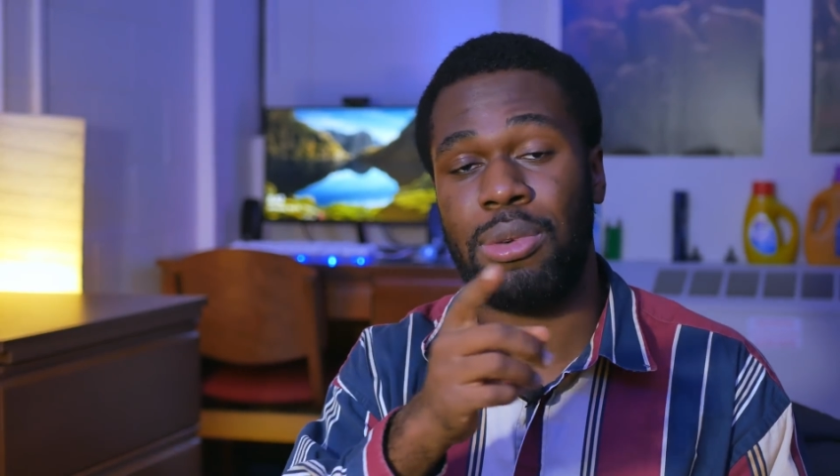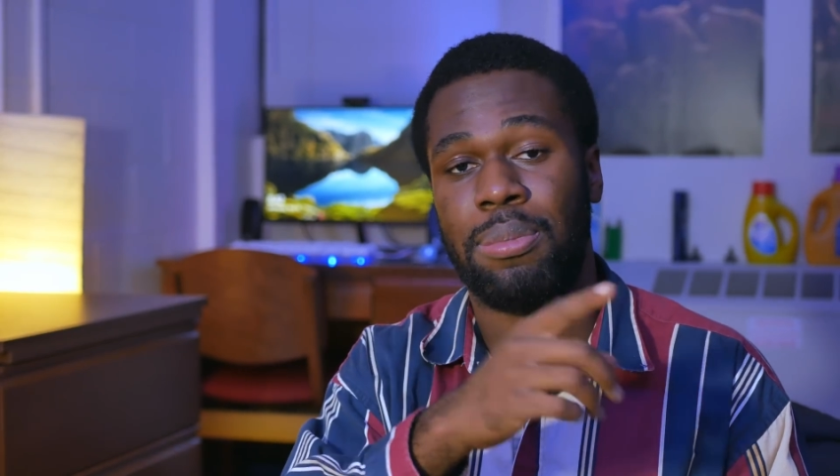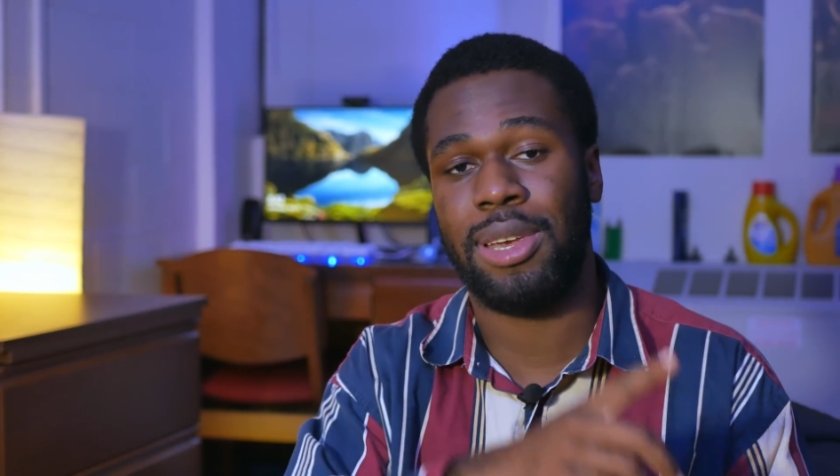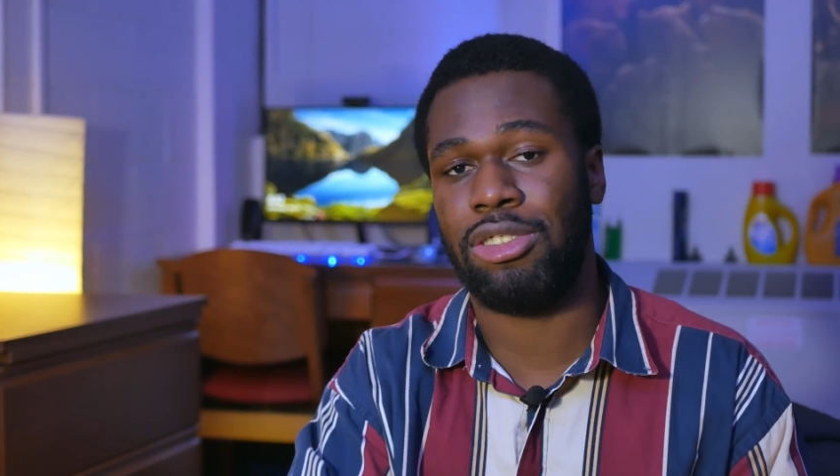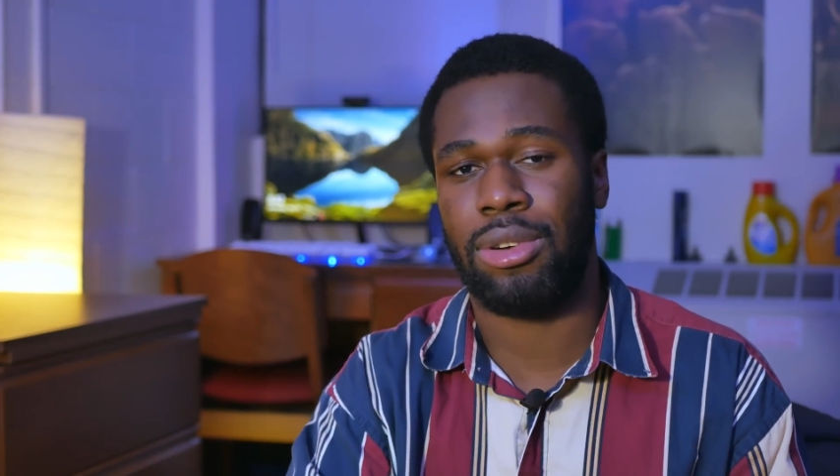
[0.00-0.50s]
me
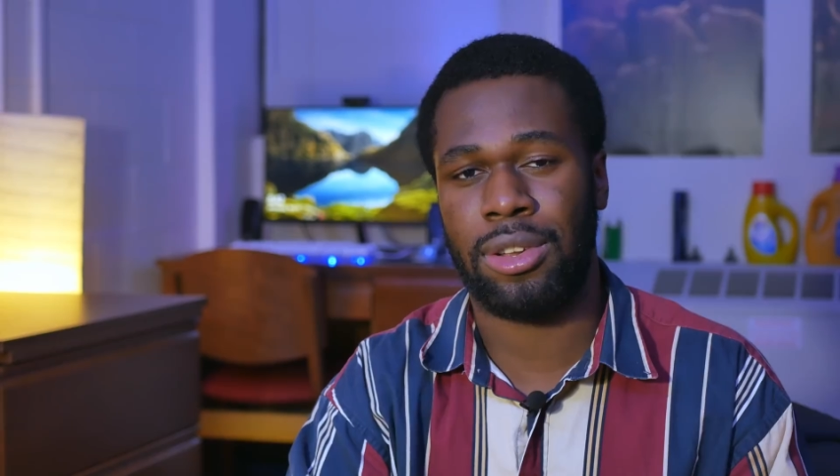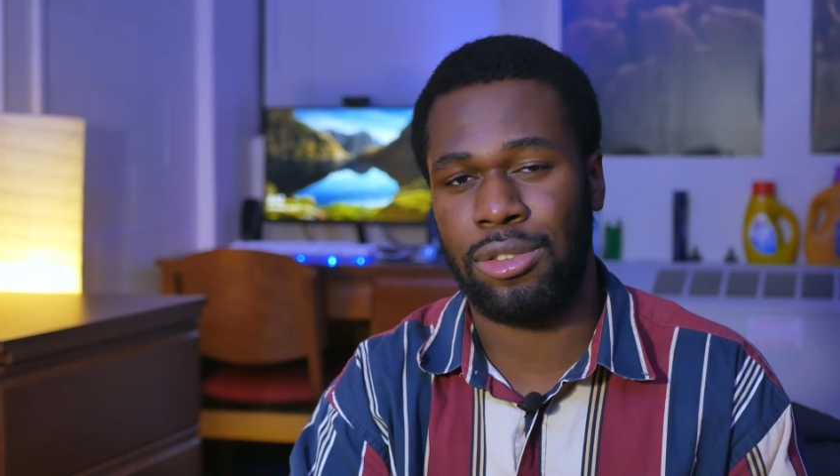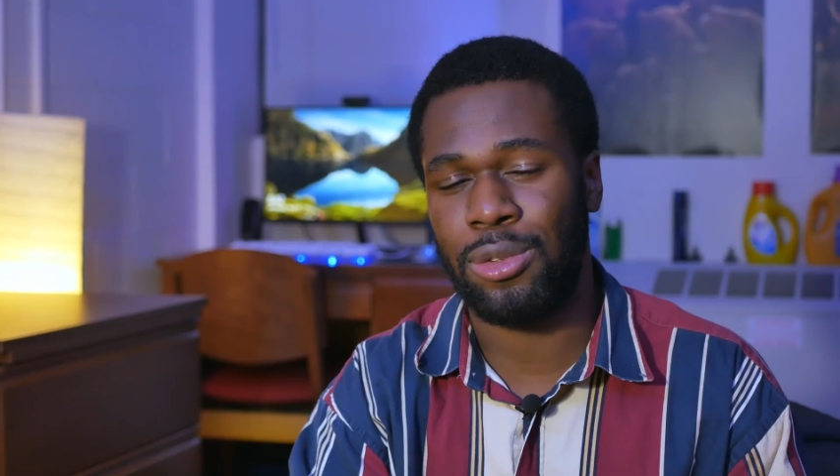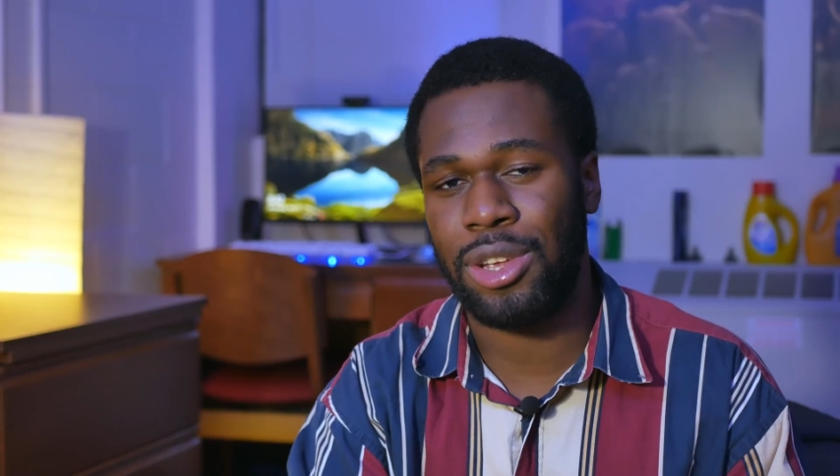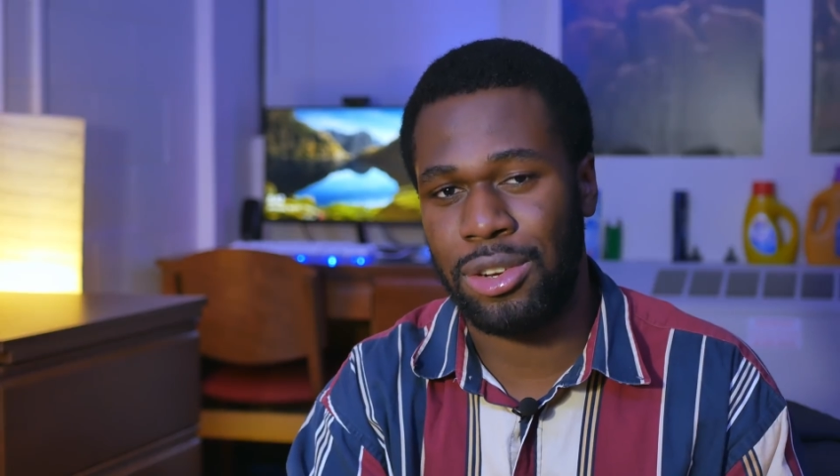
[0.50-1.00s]
on Patreon.
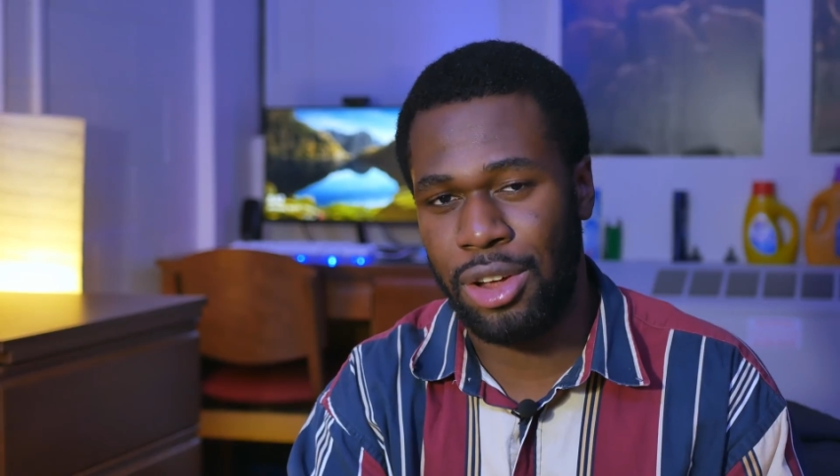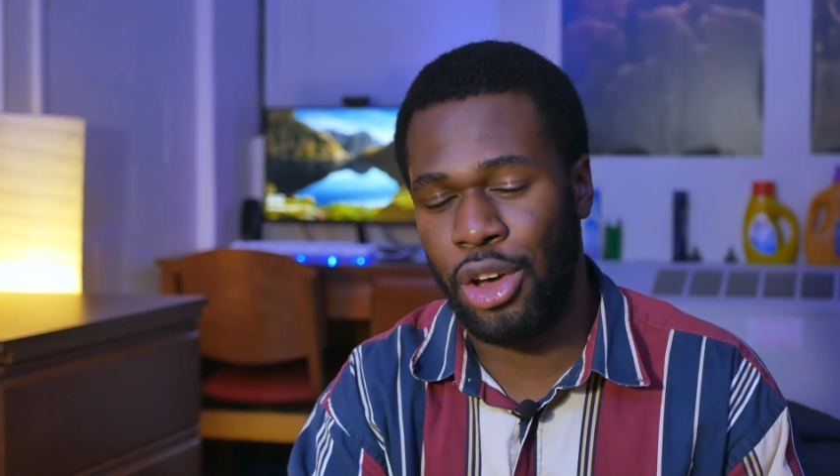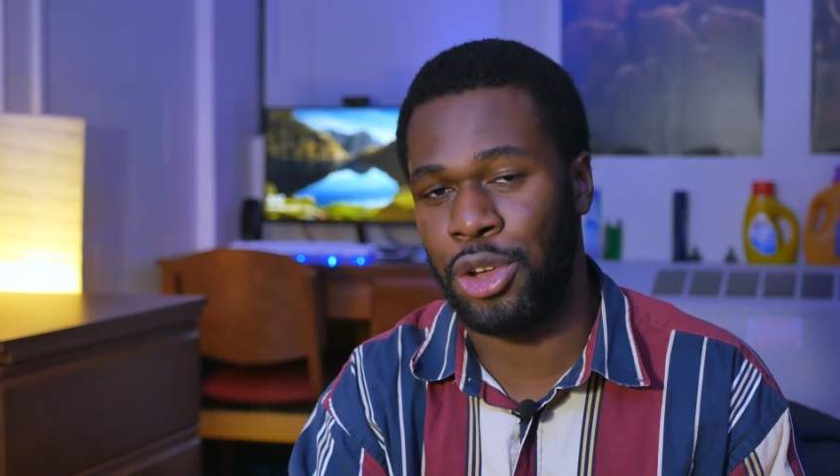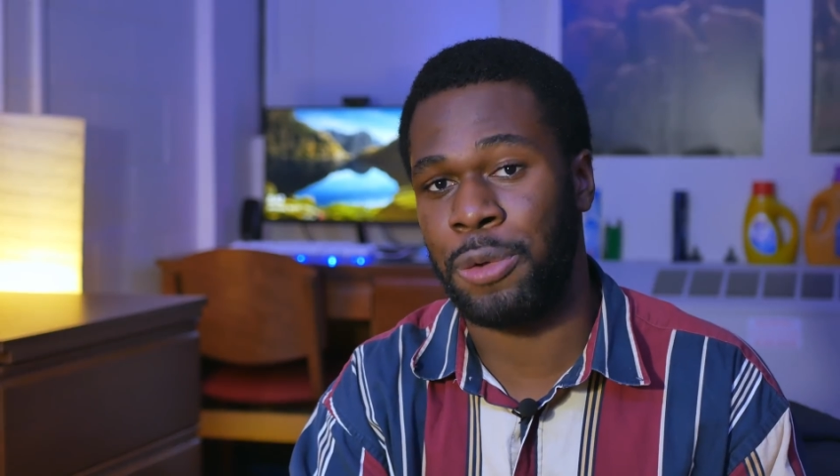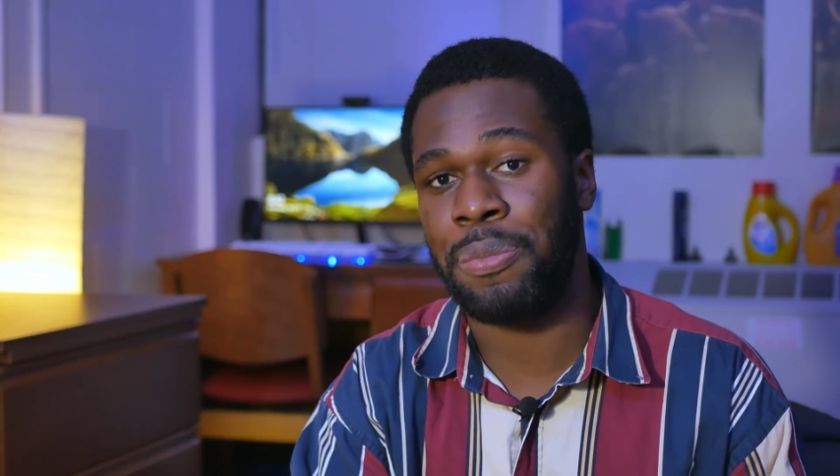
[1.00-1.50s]
It's only a
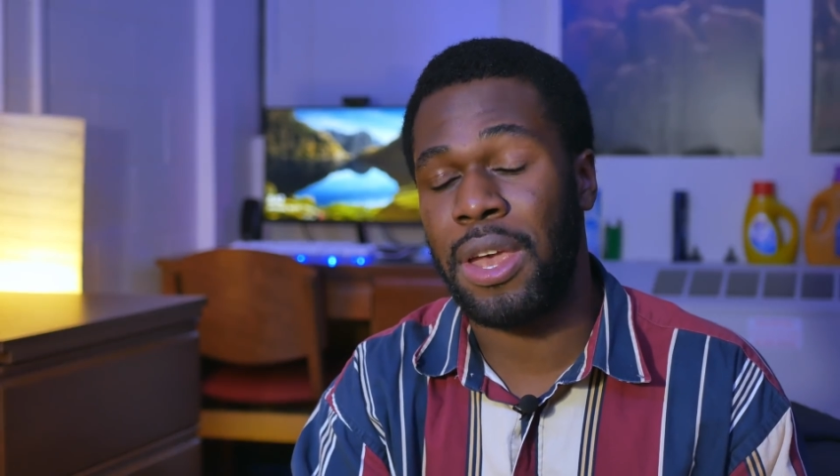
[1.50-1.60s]
dollar